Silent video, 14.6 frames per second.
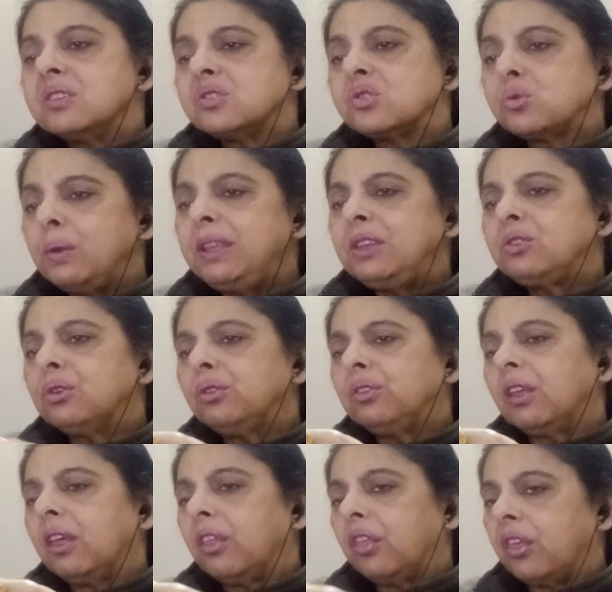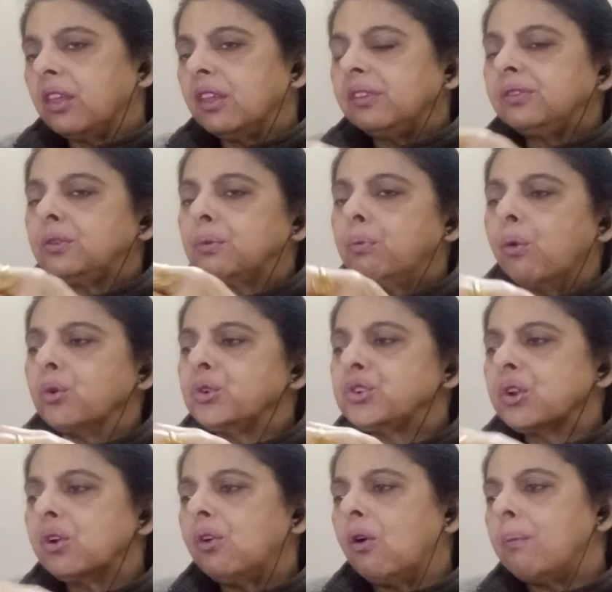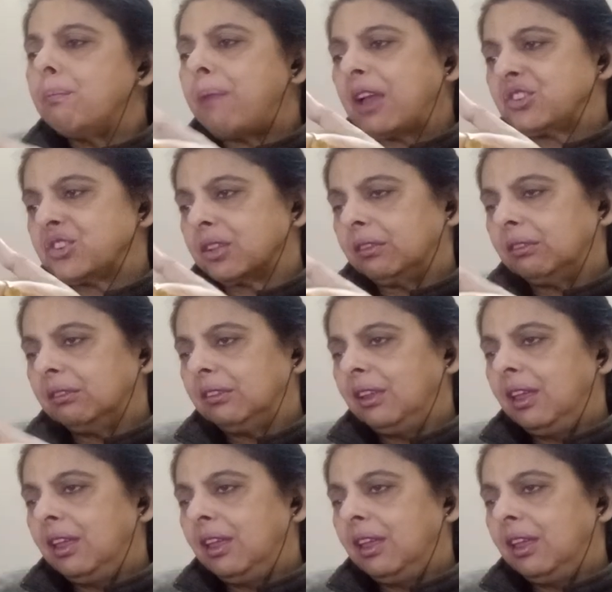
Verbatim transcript: sweet tooth, thirst, penchant, or passion